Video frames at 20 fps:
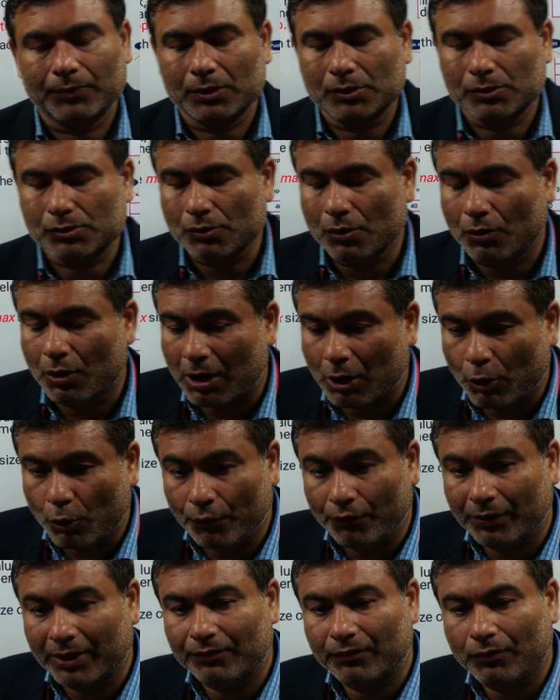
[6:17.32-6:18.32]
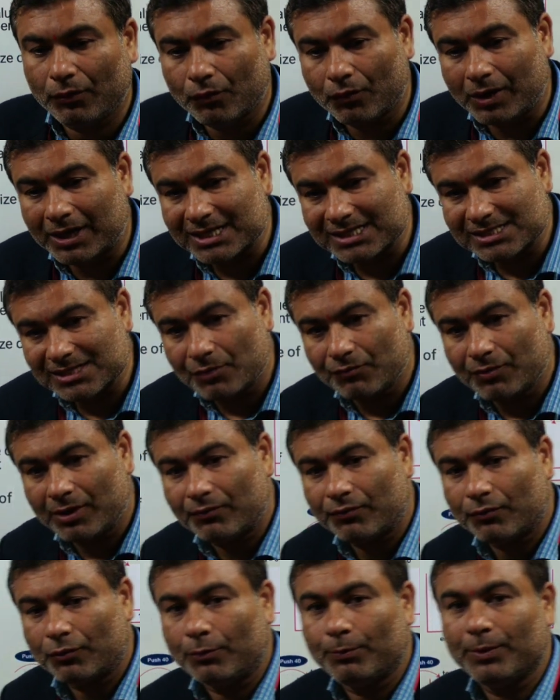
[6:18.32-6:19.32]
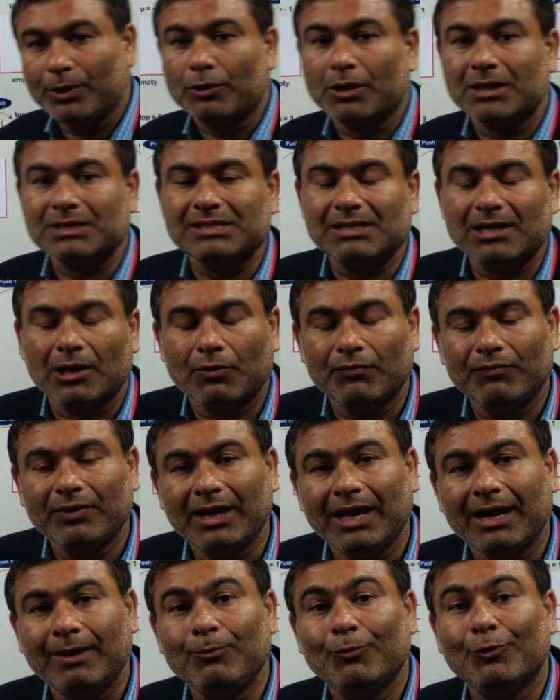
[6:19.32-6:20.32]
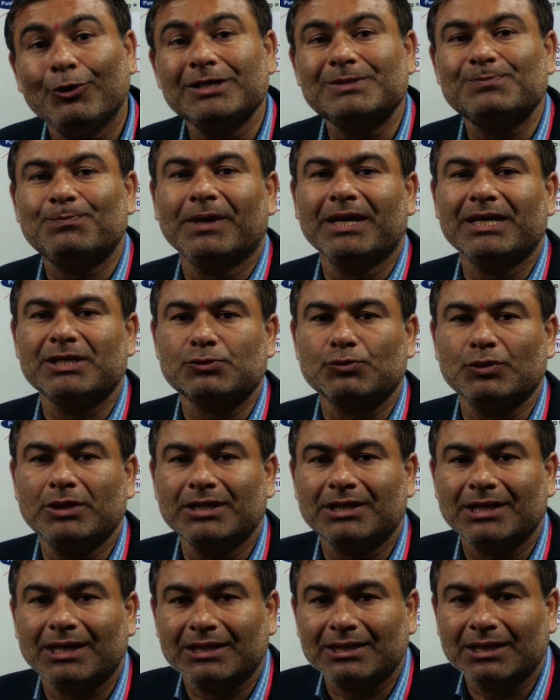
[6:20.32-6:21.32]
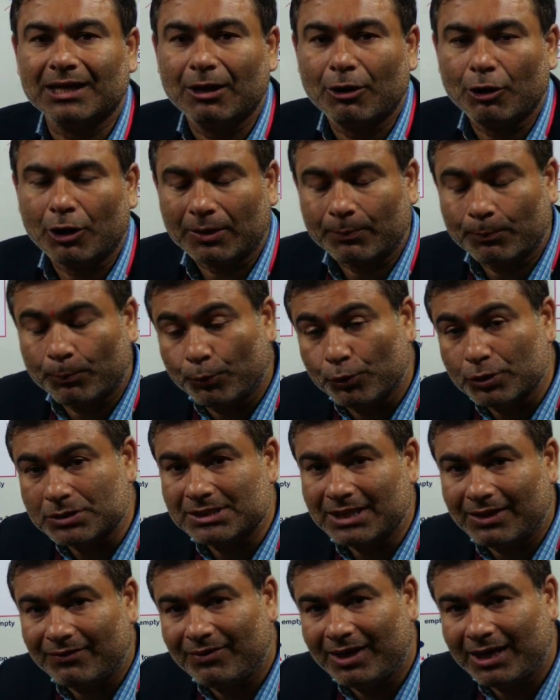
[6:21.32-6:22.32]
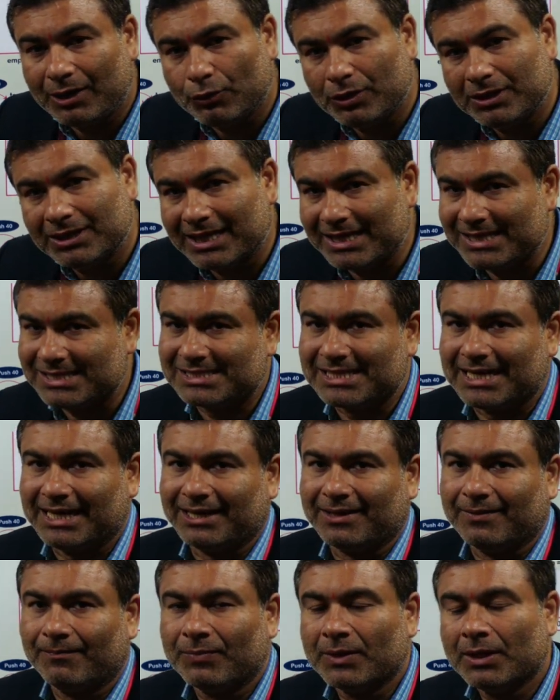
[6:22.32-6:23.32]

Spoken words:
So overflow, what is overflow? Because now we have no space to enter the or push the value in the stack.